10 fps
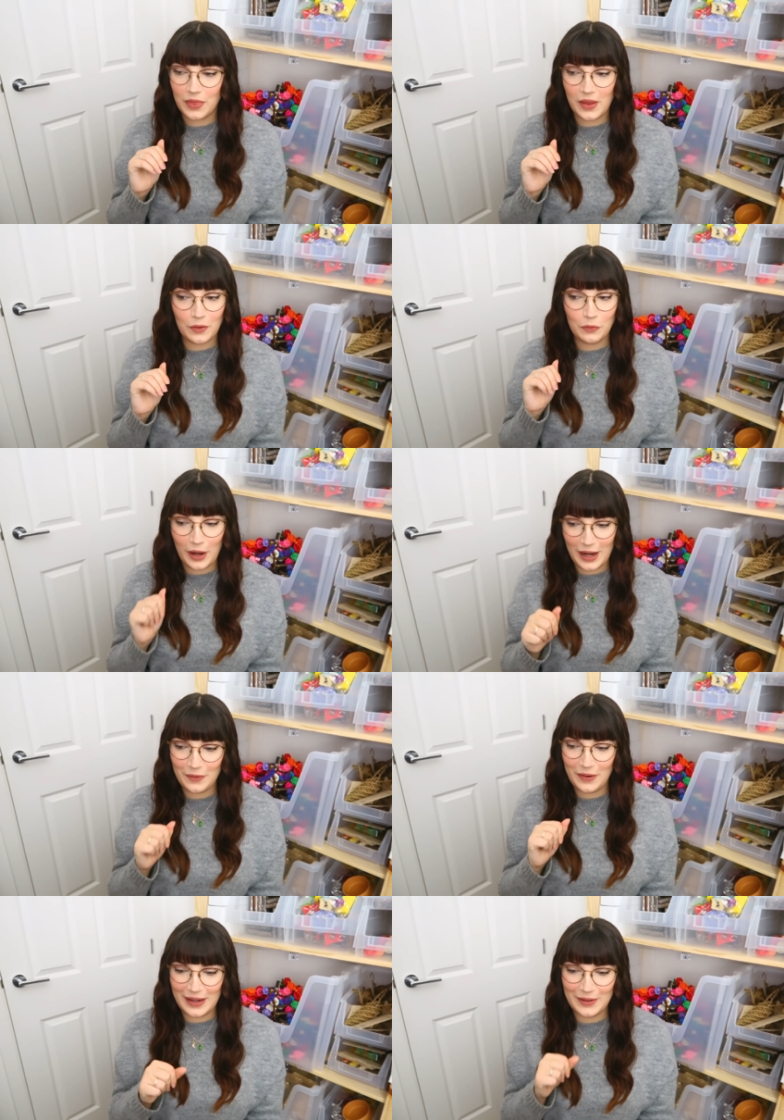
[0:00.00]
They're
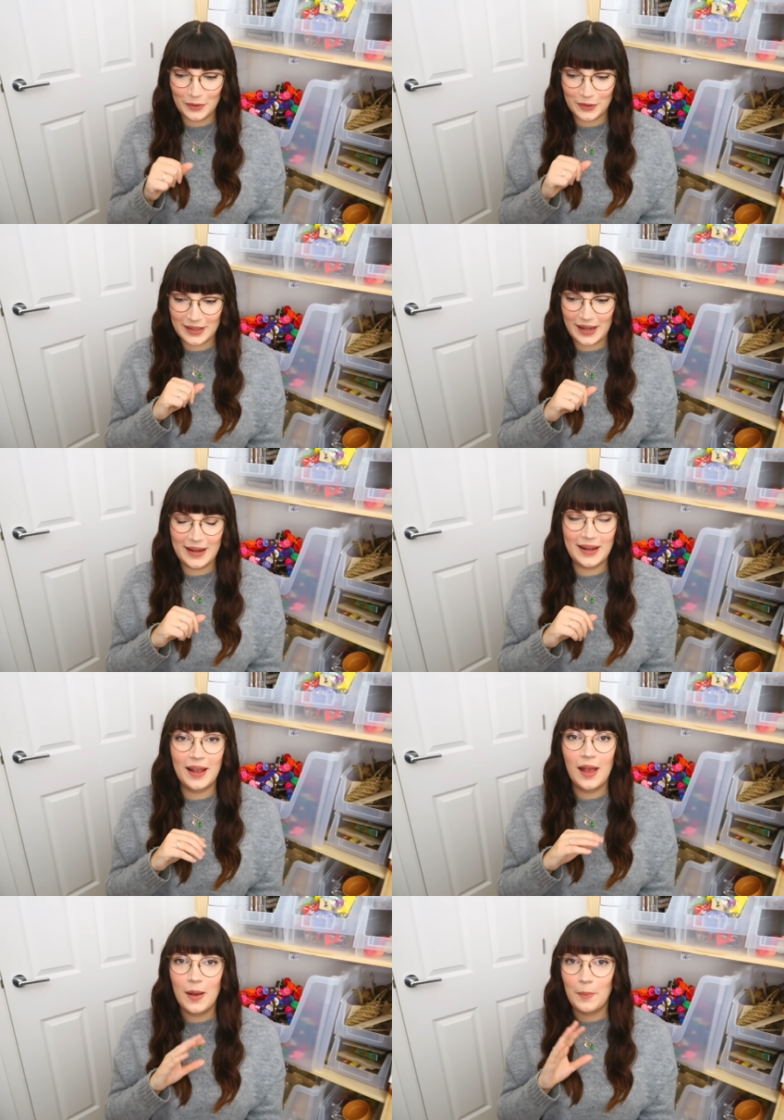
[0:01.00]
really, really
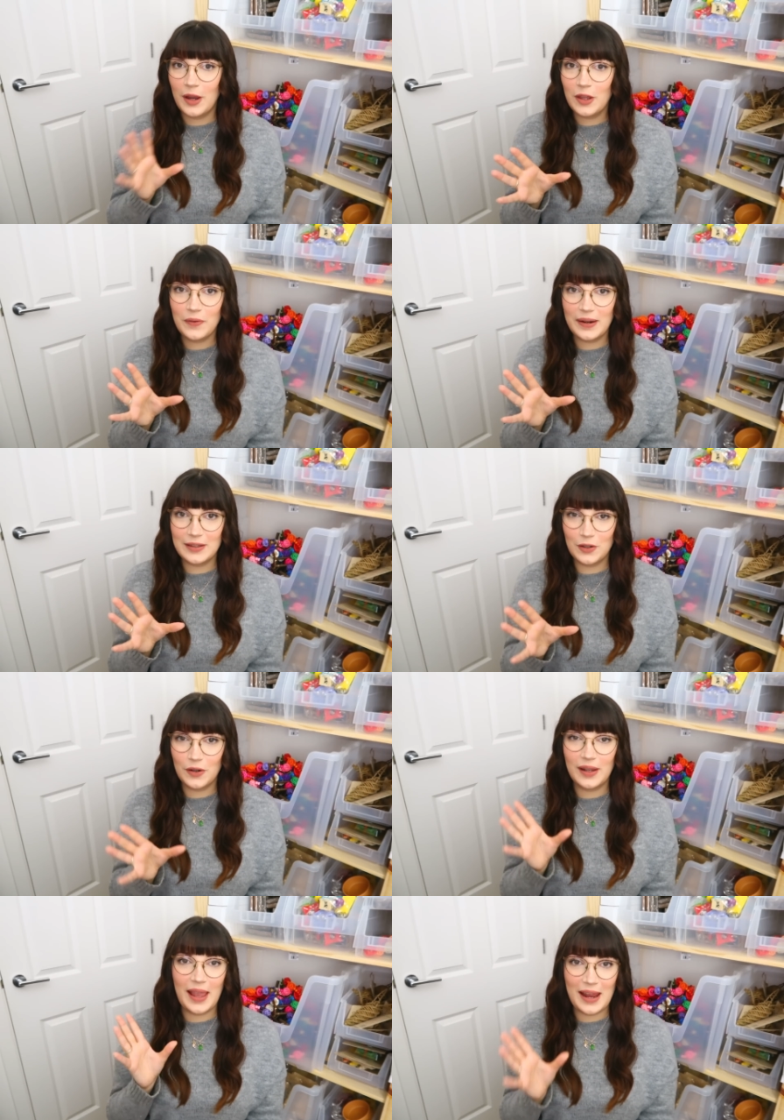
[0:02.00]
naughty. My other rats
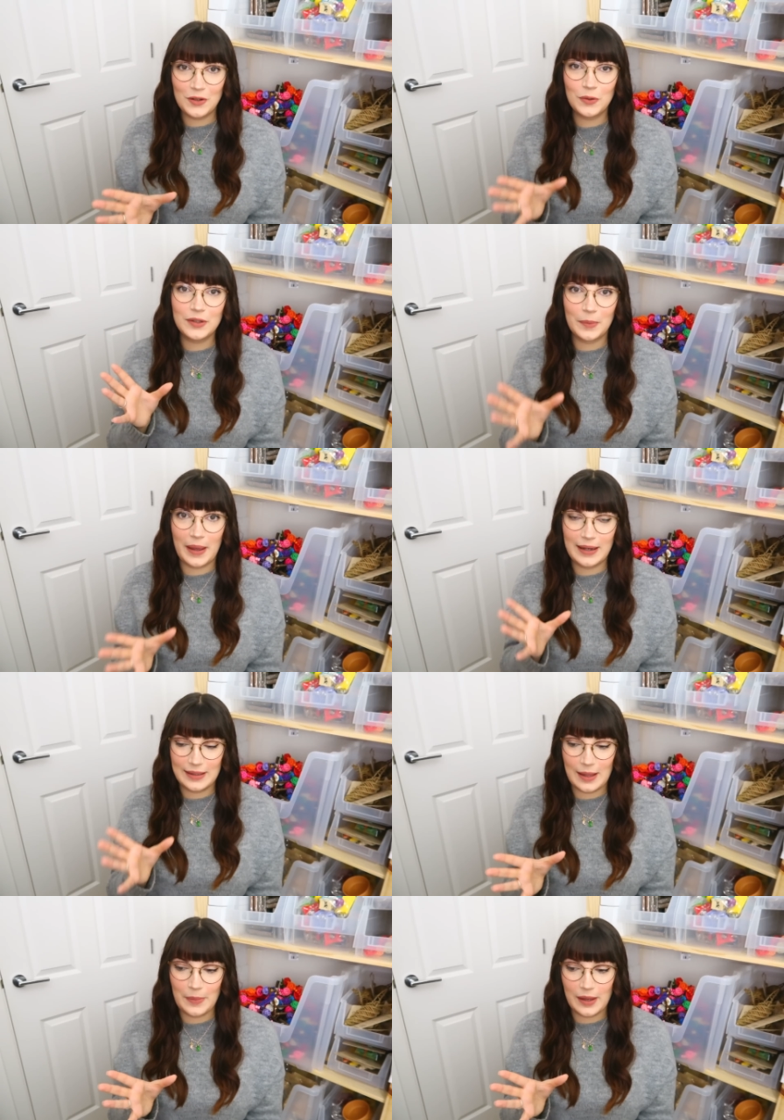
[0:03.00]
look like angels compared
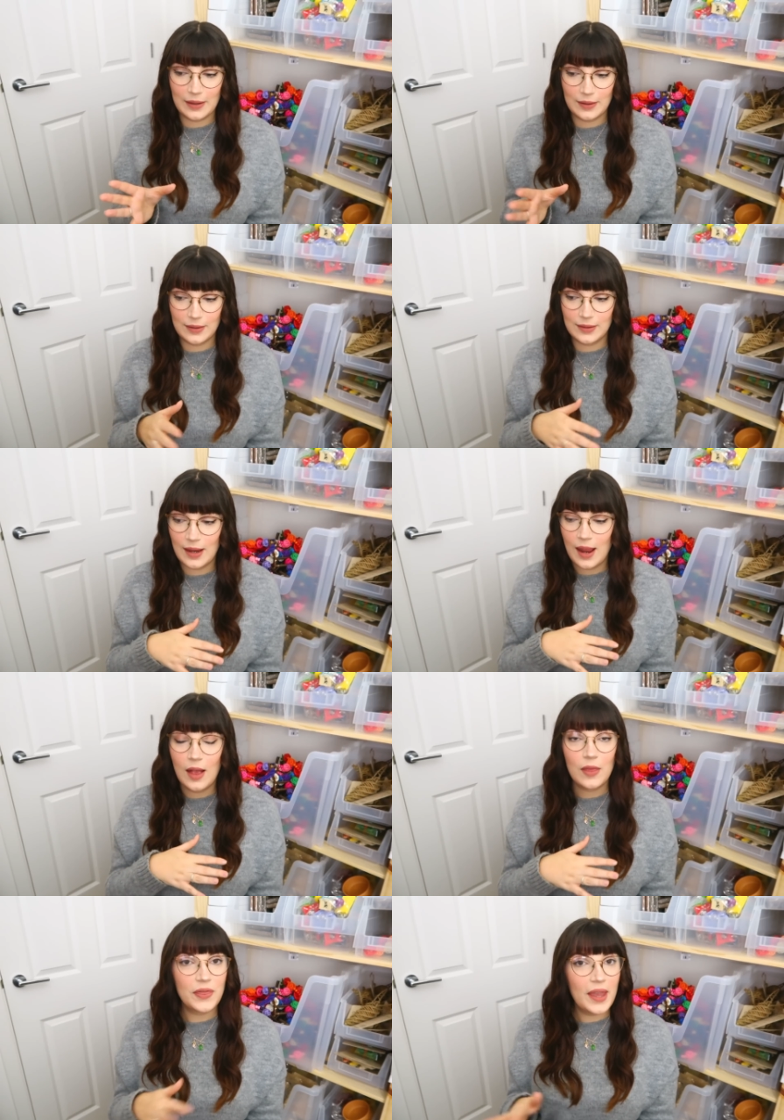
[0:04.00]
to them because
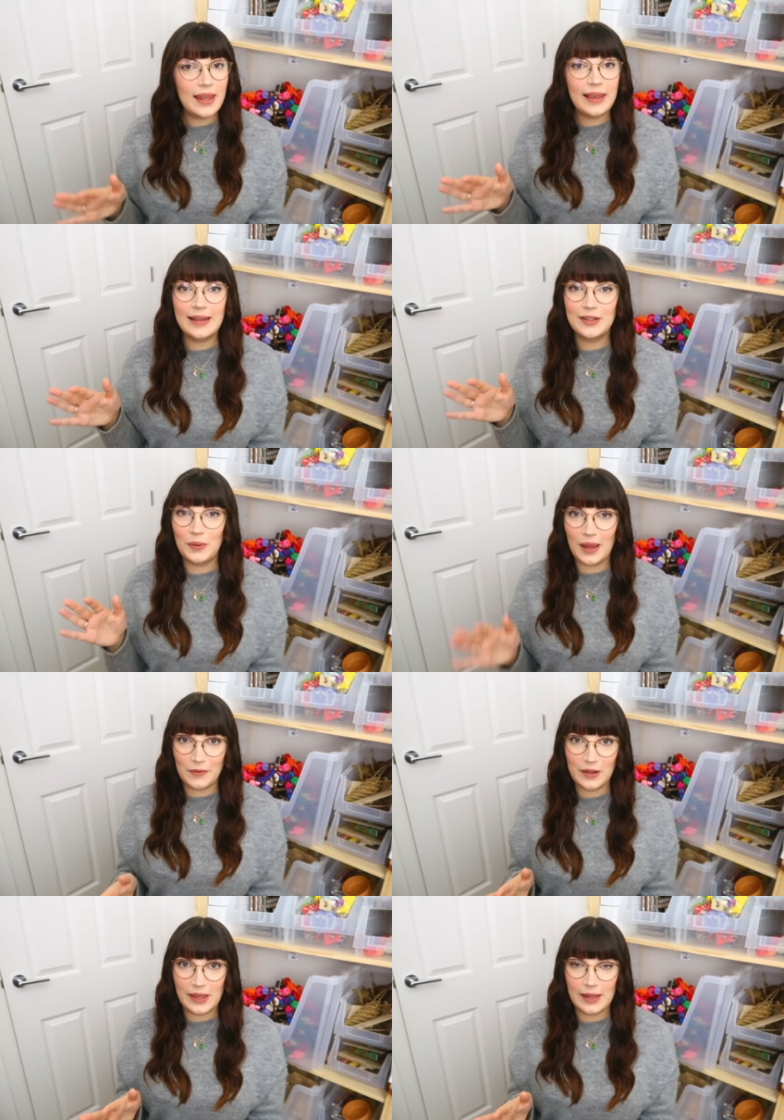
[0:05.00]
they get into
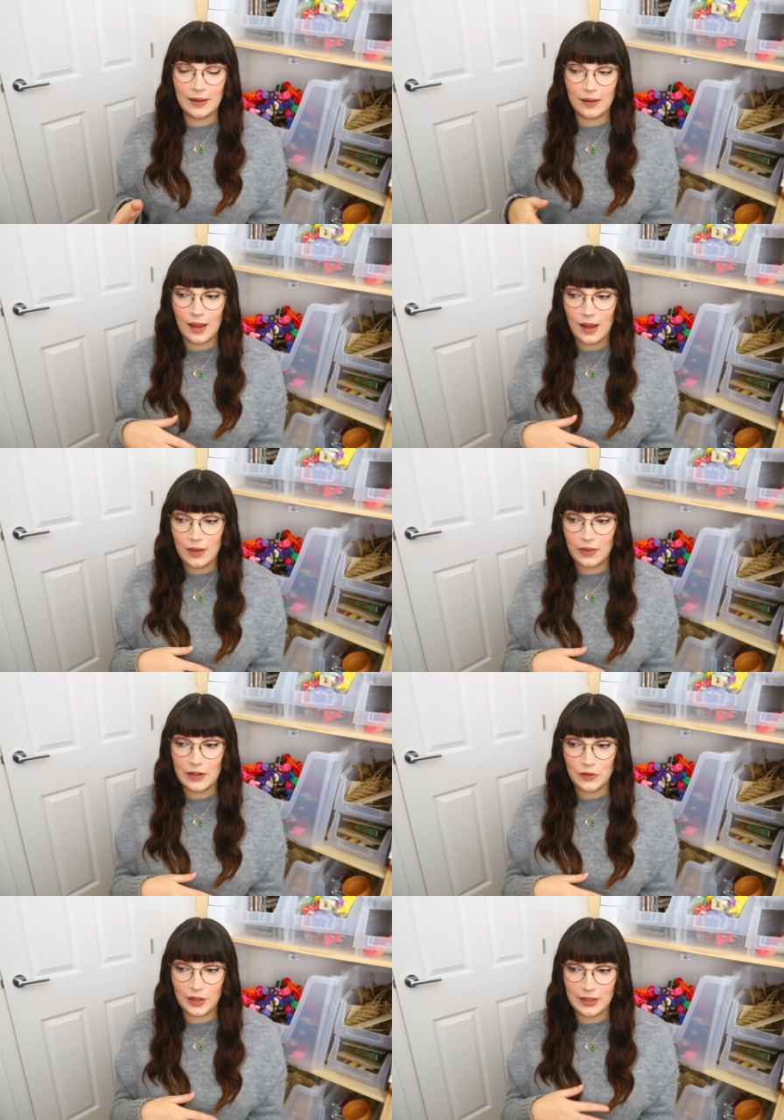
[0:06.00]
everything.
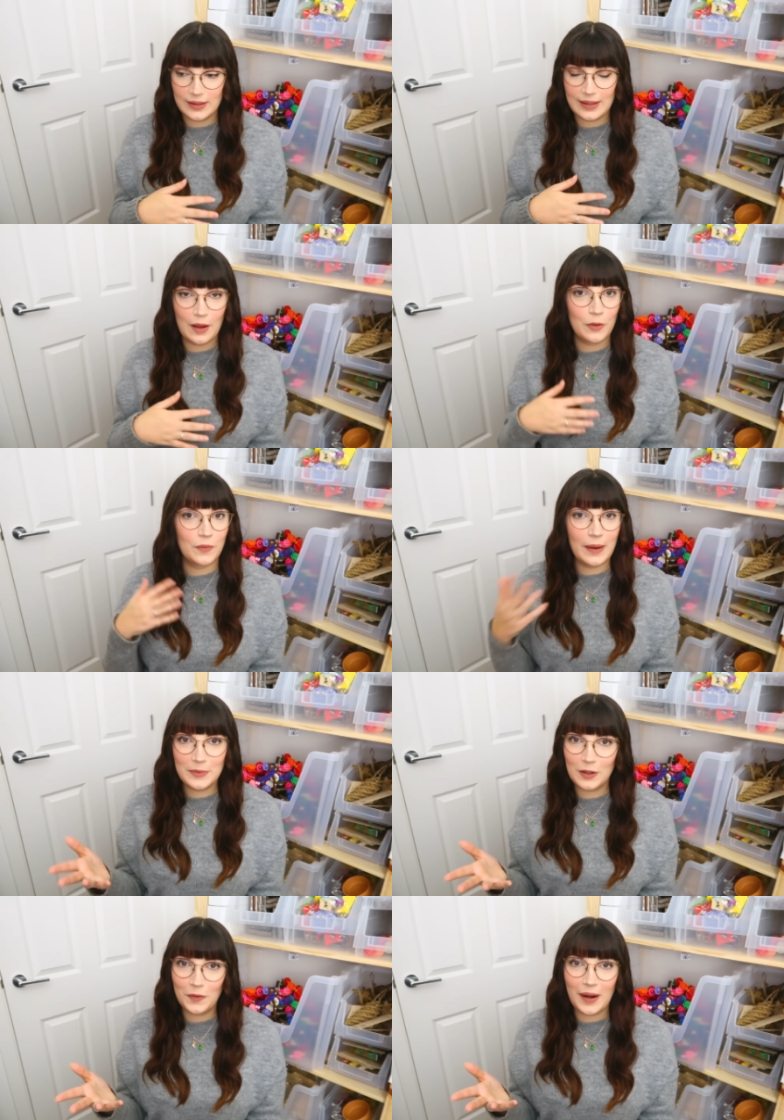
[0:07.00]
They tried to scale the
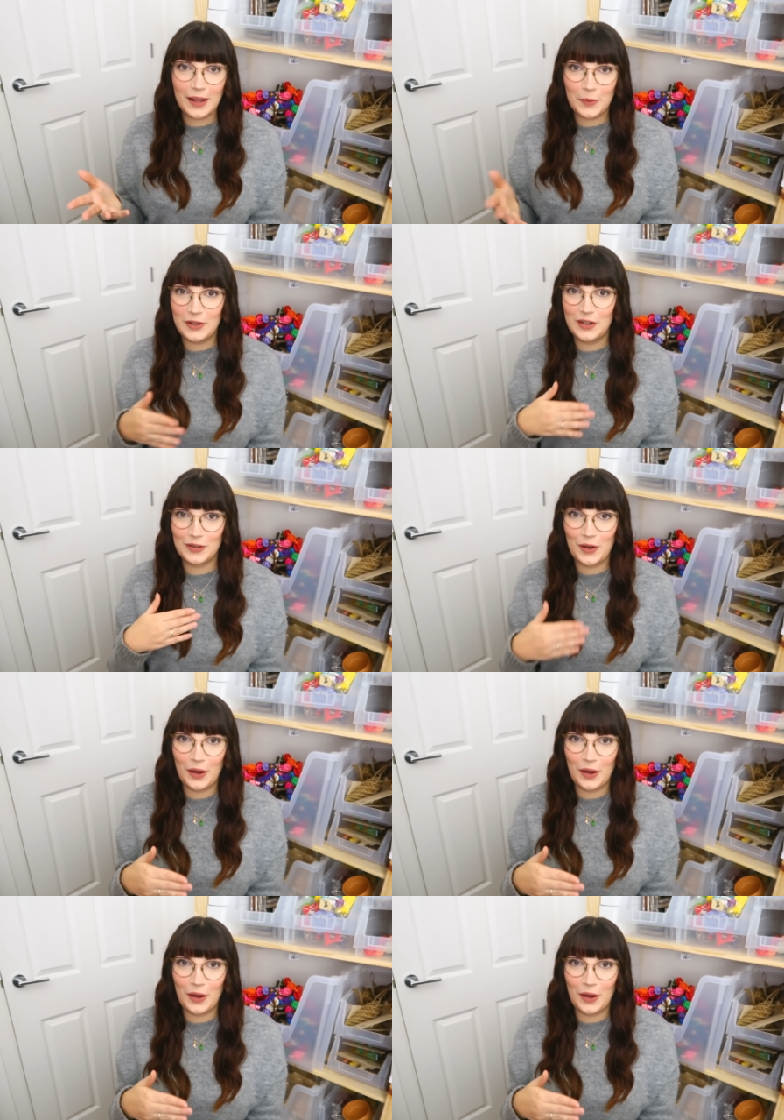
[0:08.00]
reptile rack, which is